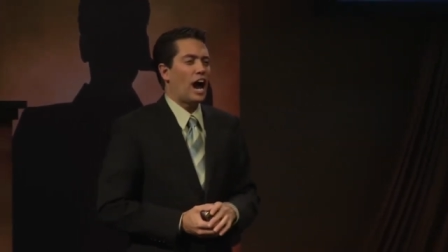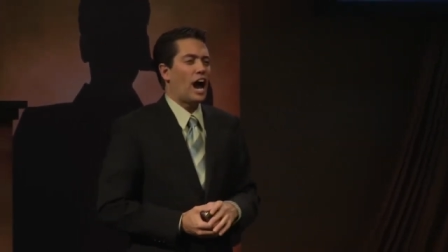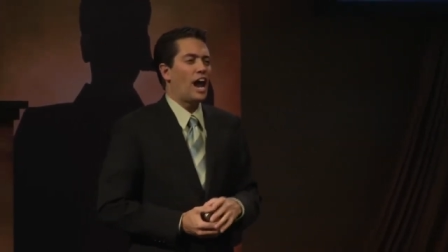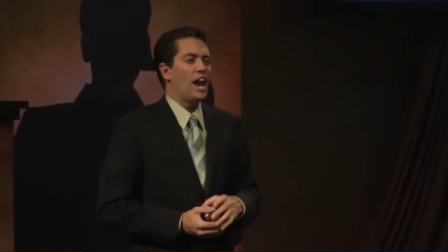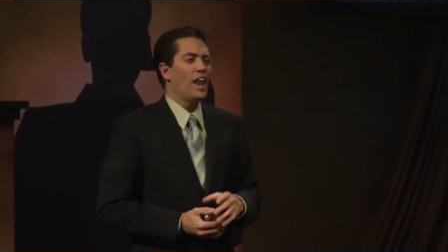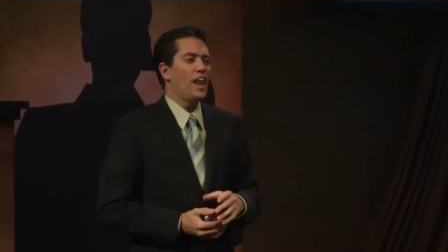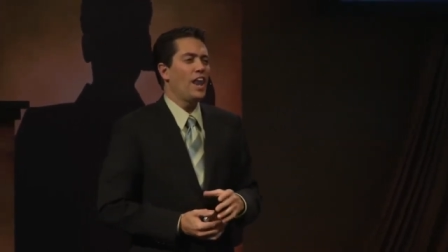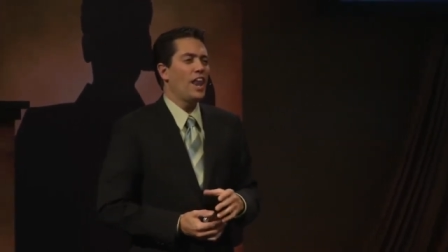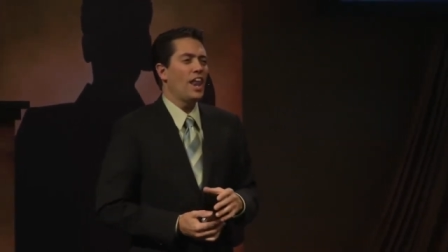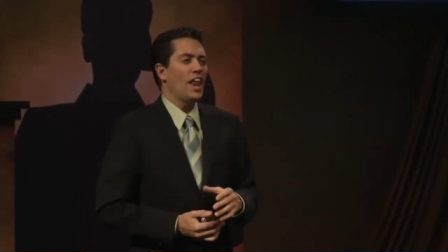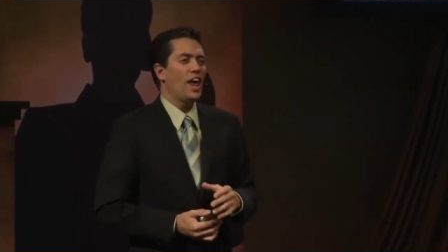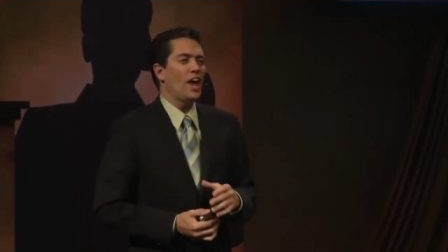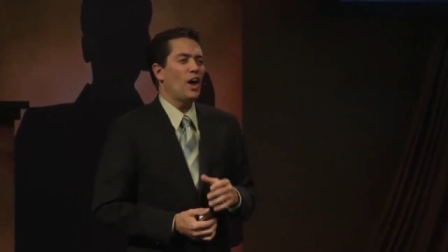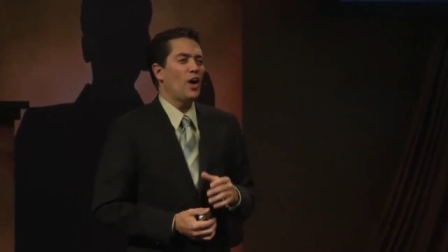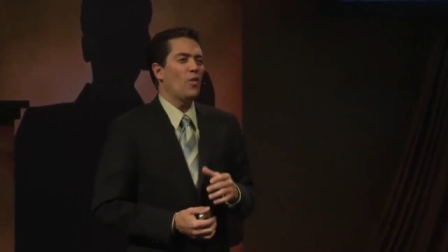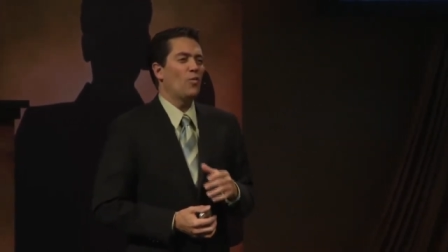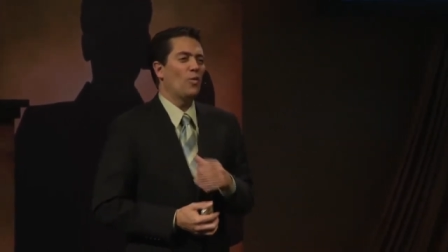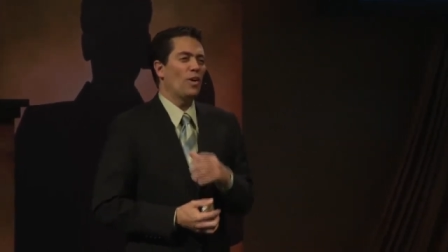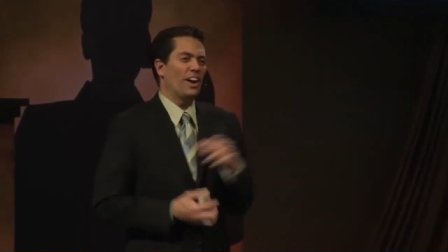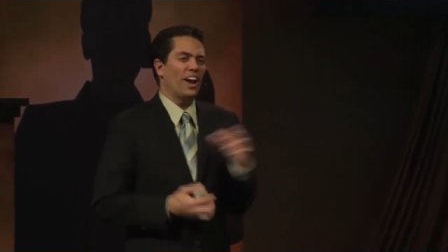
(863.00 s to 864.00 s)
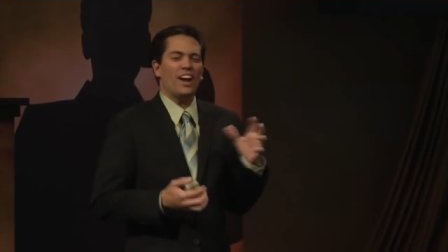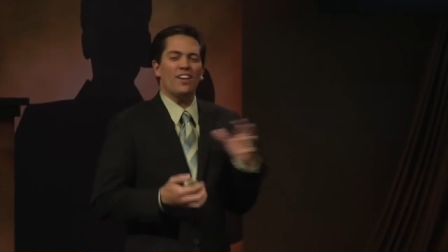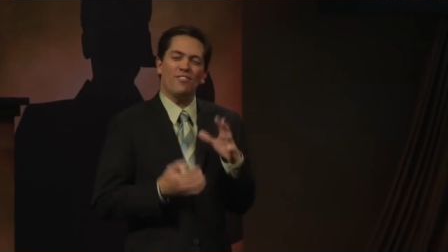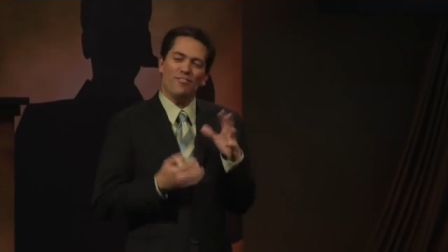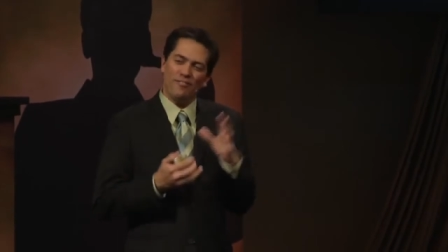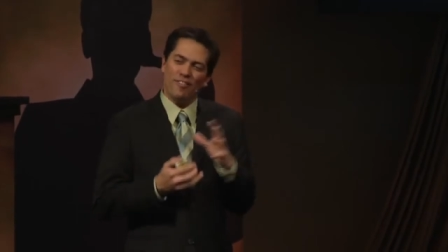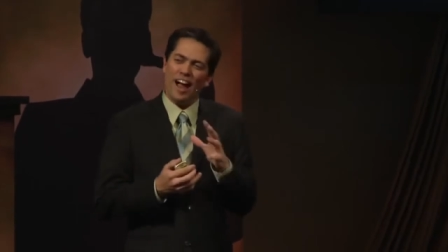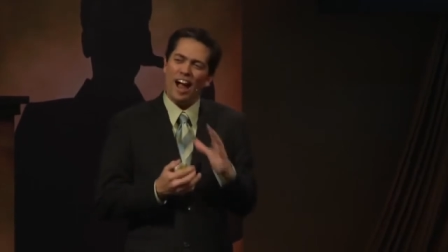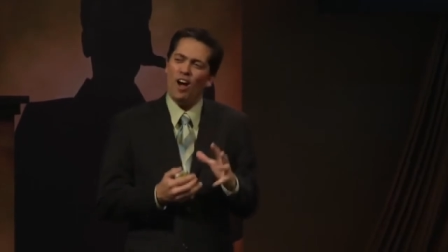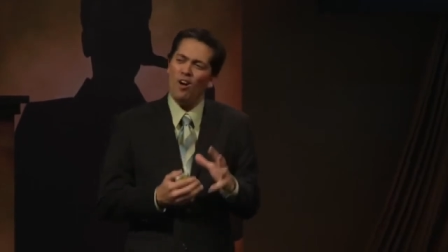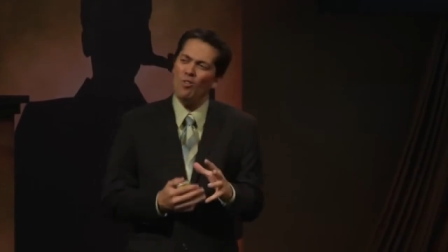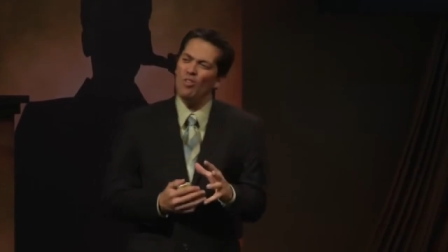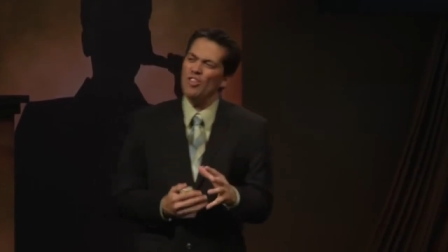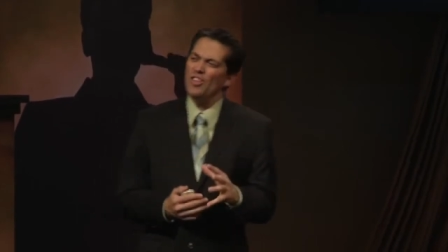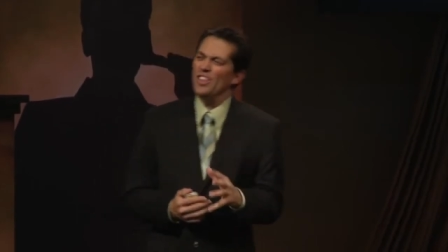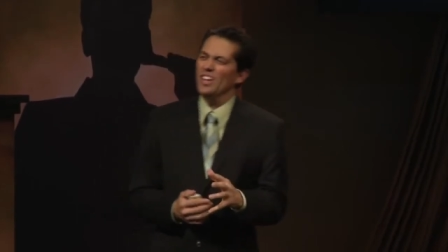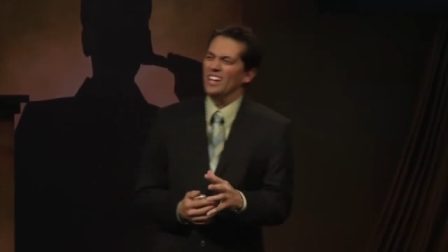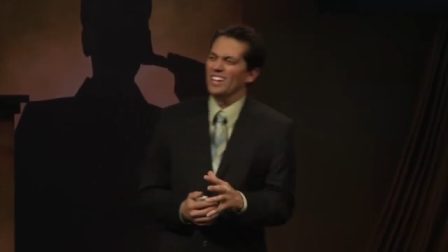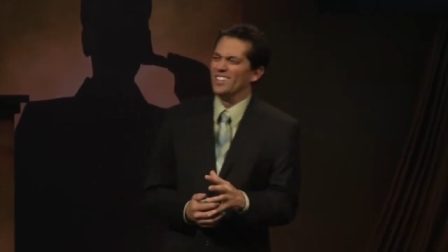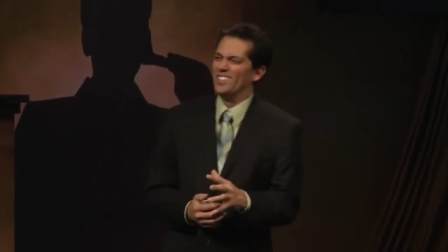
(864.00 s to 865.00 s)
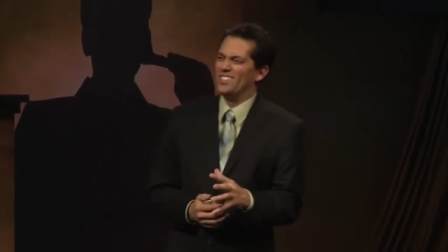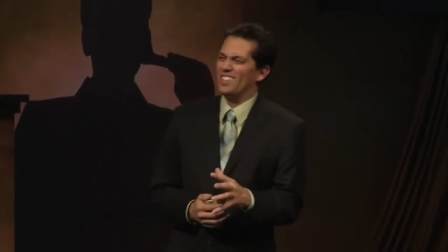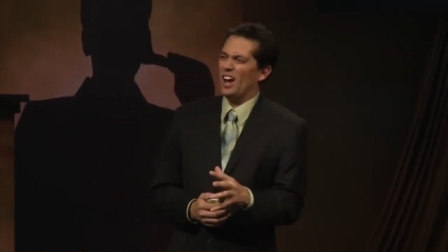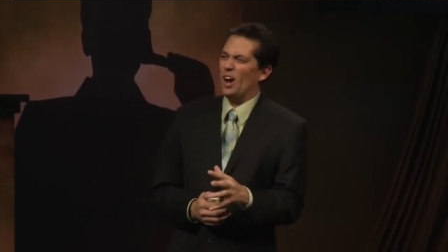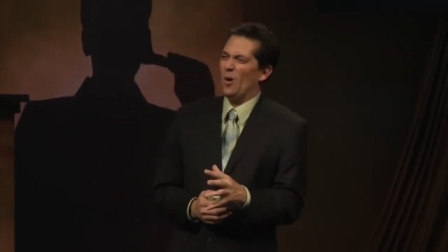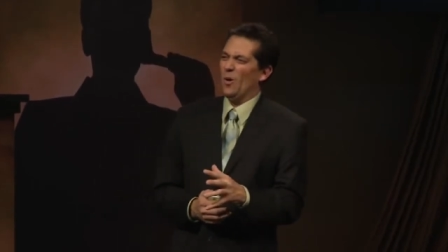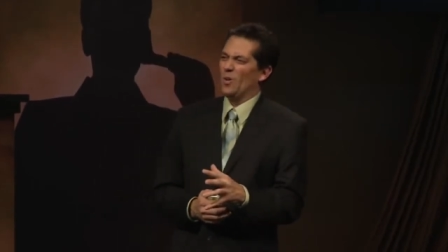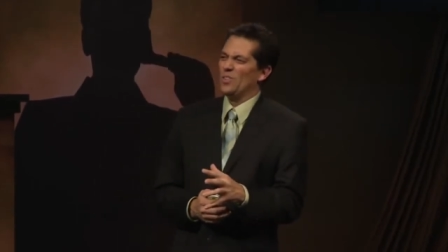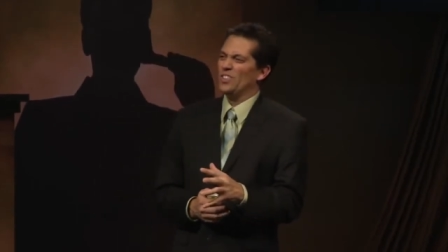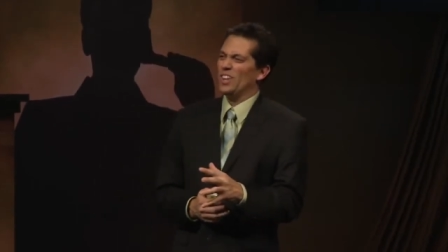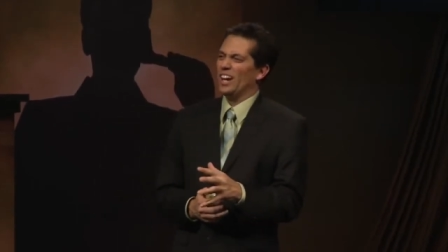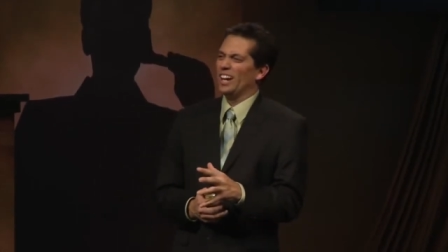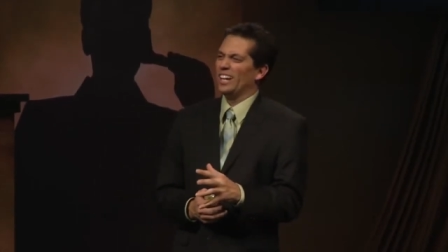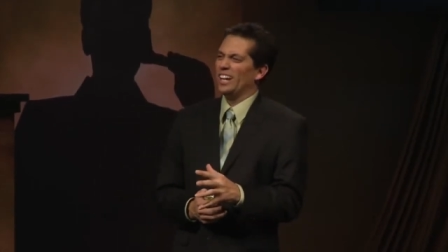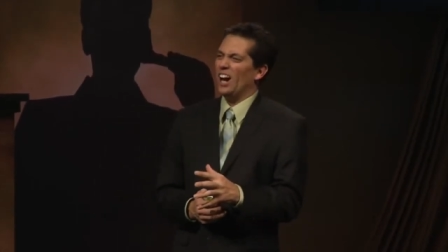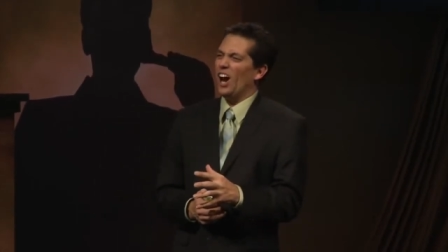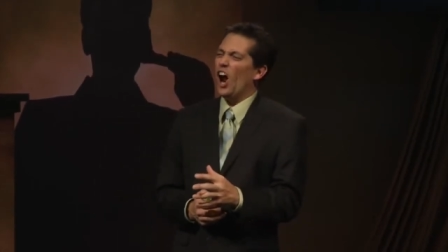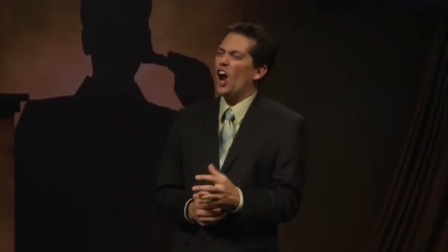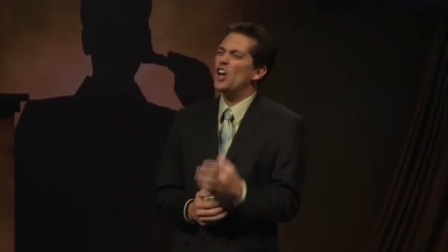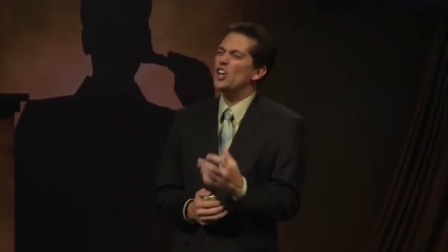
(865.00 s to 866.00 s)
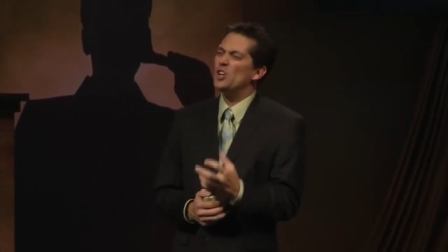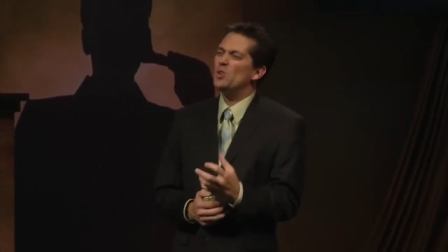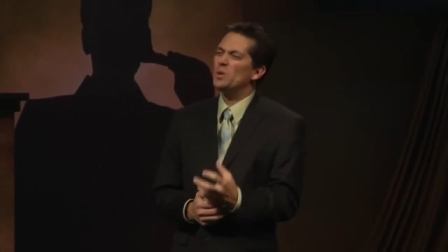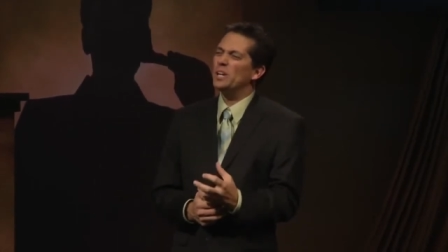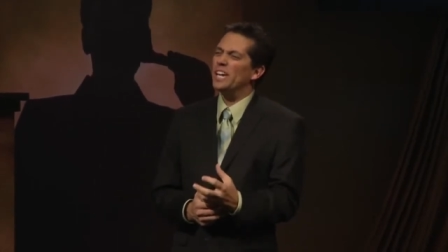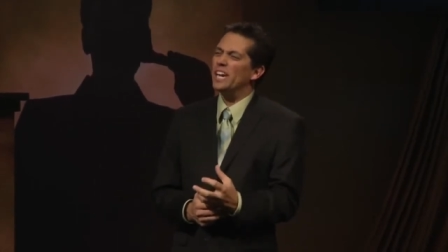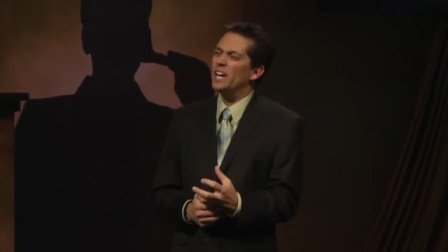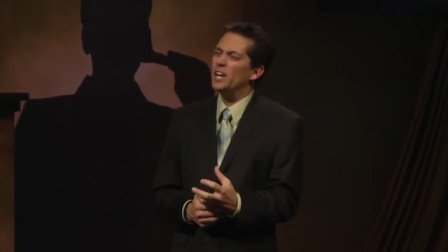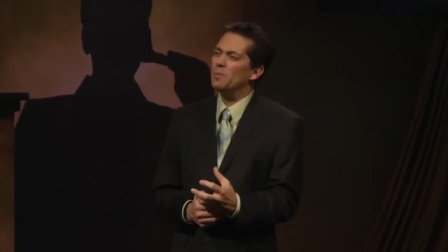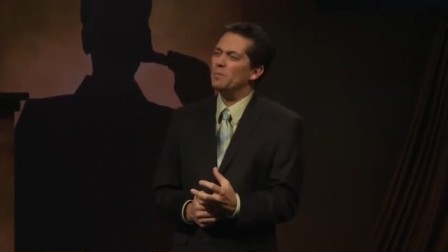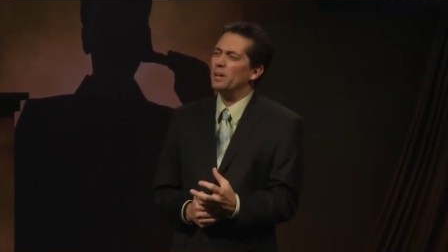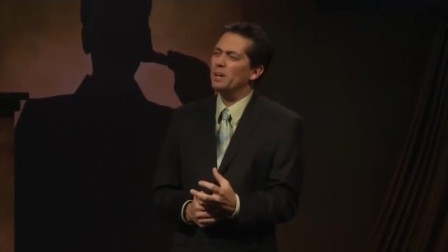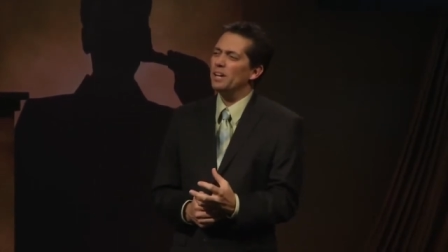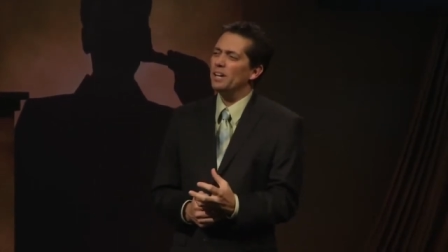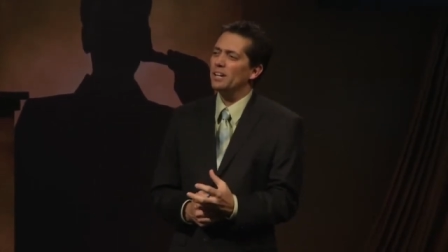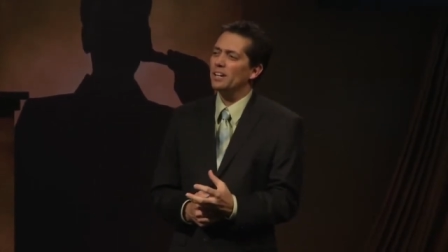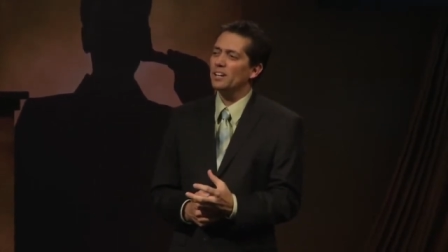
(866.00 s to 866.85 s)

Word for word: and when I found this, I was like, are you kidding me?